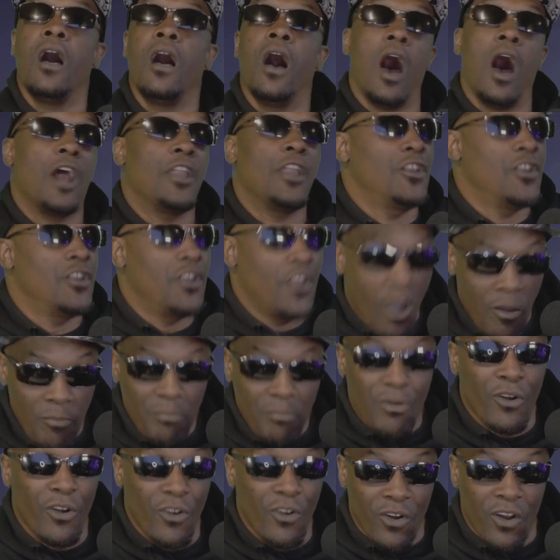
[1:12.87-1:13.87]
A
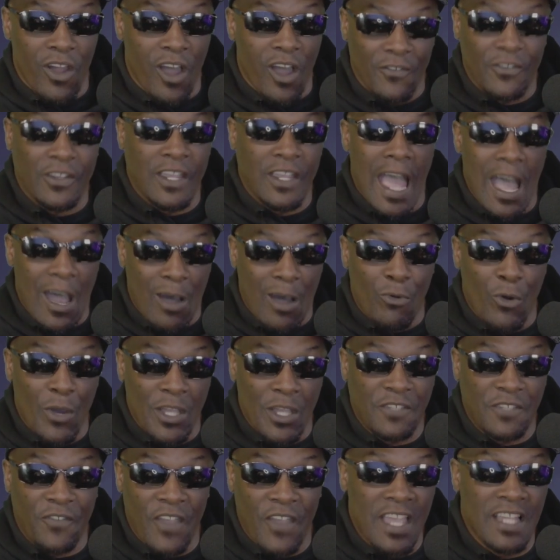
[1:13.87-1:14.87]
number of
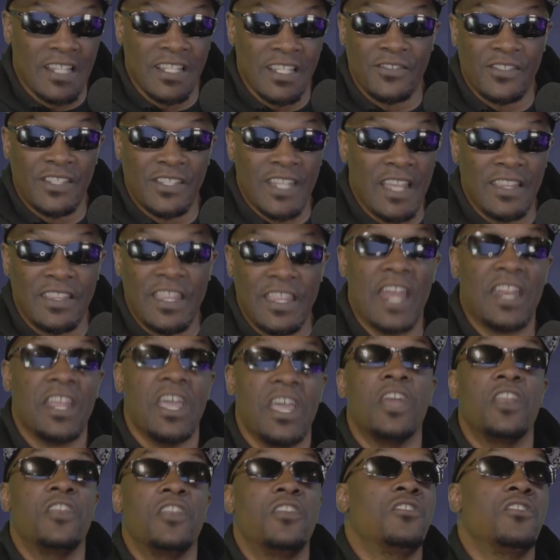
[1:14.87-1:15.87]
Cowboys fans have said
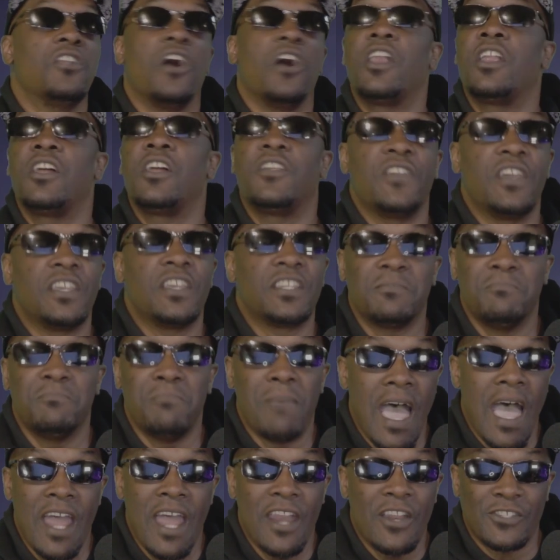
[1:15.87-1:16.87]
that none of this
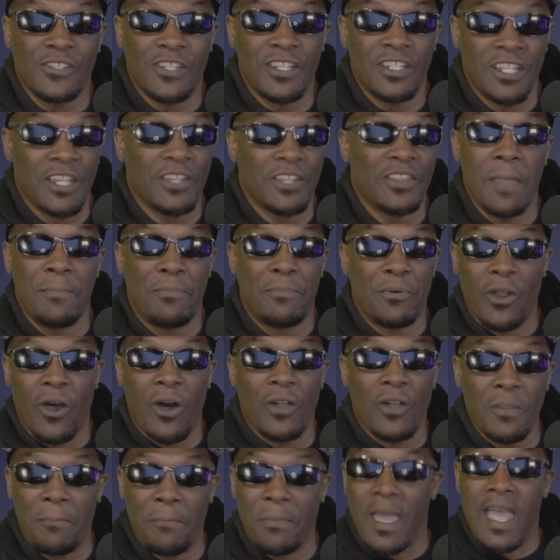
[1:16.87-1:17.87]
matters until they put
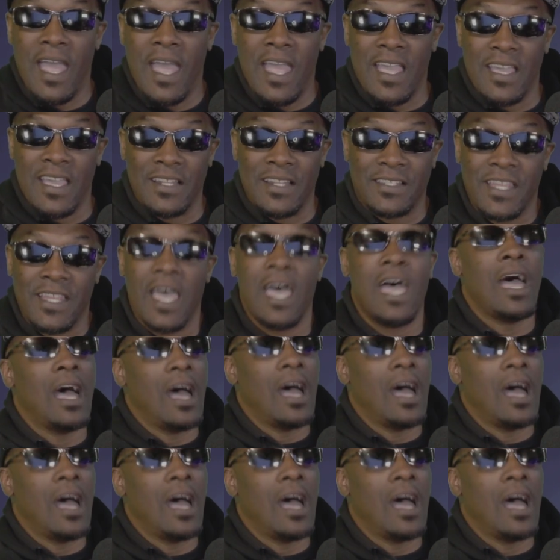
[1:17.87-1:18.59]
on the pads.